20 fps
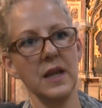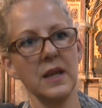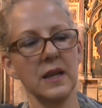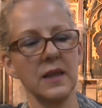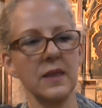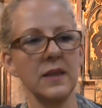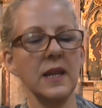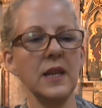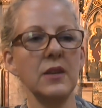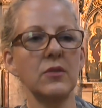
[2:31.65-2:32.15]

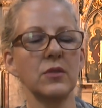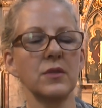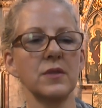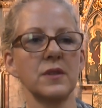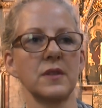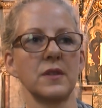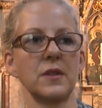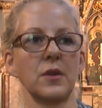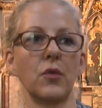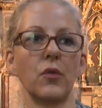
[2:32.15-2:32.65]
Cathedrals
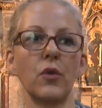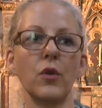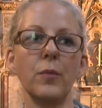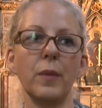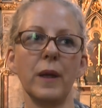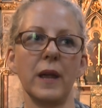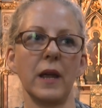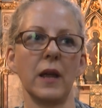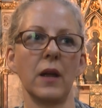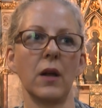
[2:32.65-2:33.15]
as a
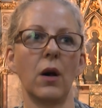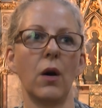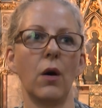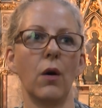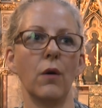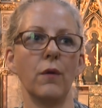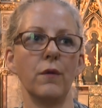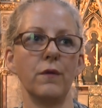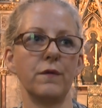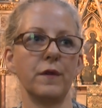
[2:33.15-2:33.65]
grouping
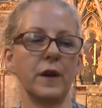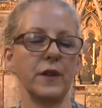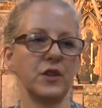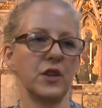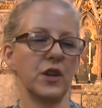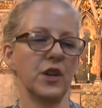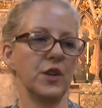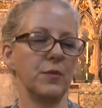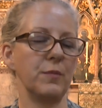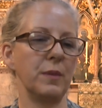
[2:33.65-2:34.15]
of
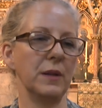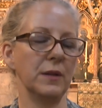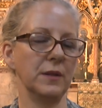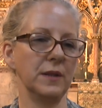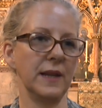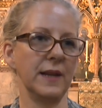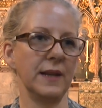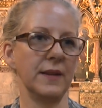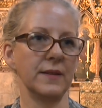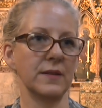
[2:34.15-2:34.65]
church
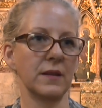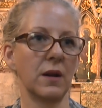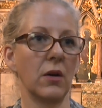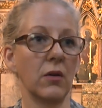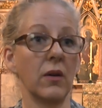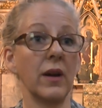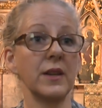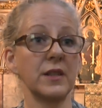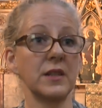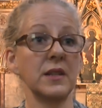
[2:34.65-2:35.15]
buildings
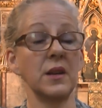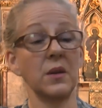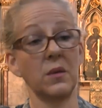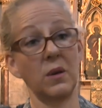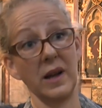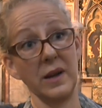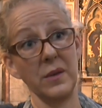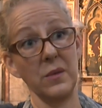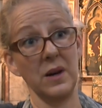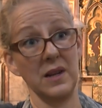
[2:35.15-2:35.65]
are actually
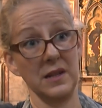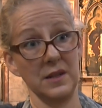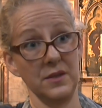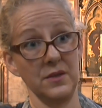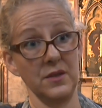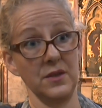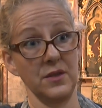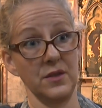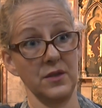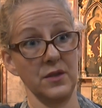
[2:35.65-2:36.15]
quite well
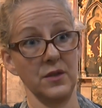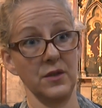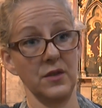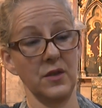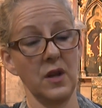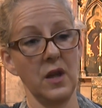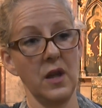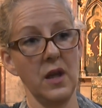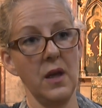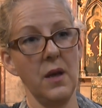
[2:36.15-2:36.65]
understood,
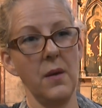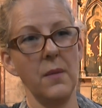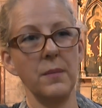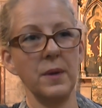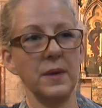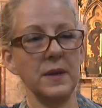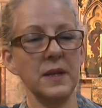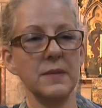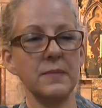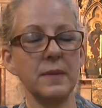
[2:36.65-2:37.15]

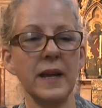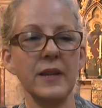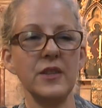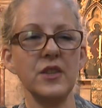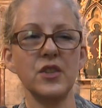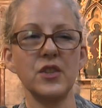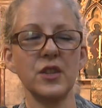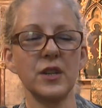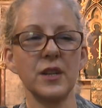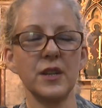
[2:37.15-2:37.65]
but these
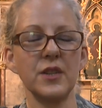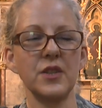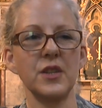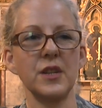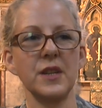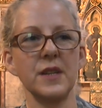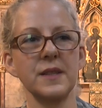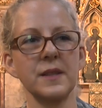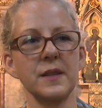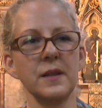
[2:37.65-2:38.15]
major
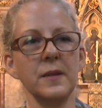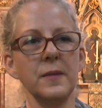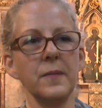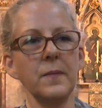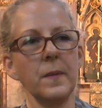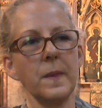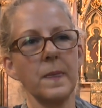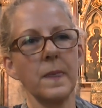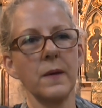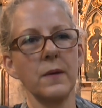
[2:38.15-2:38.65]
churches,
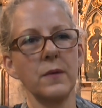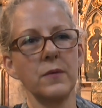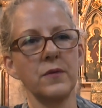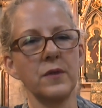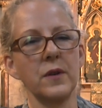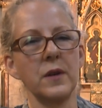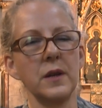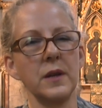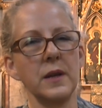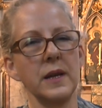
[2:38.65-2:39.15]

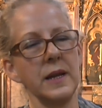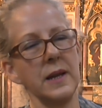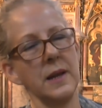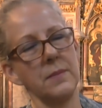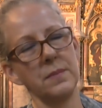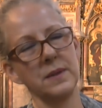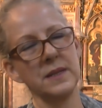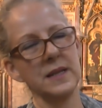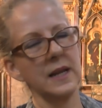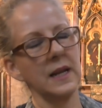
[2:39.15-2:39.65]

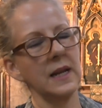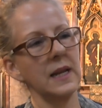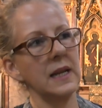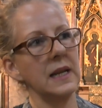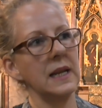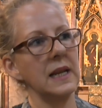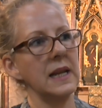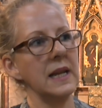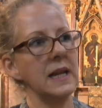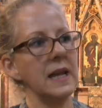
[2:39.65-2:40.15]

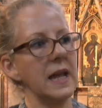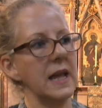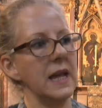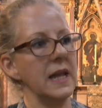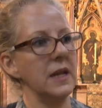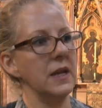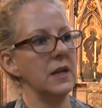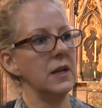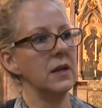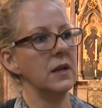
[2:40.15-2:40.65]
particularly
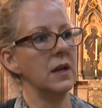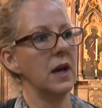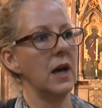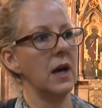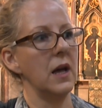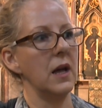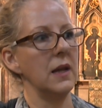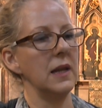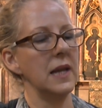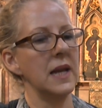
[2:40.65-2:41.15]
in
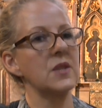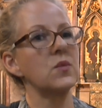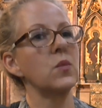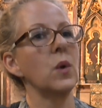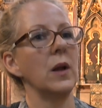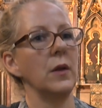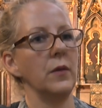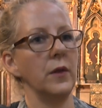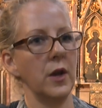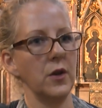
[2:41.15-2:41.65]
less
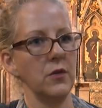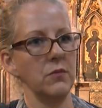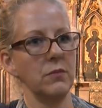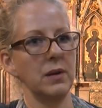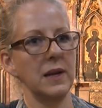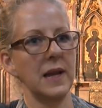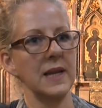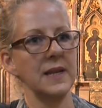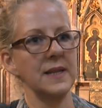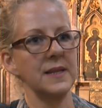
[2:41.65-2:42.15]
well-known
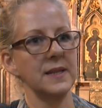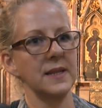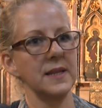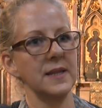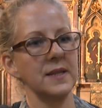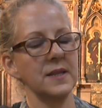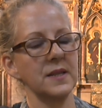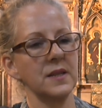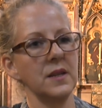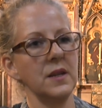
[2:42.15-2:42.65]

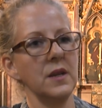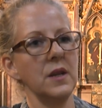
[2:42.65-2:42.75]
places,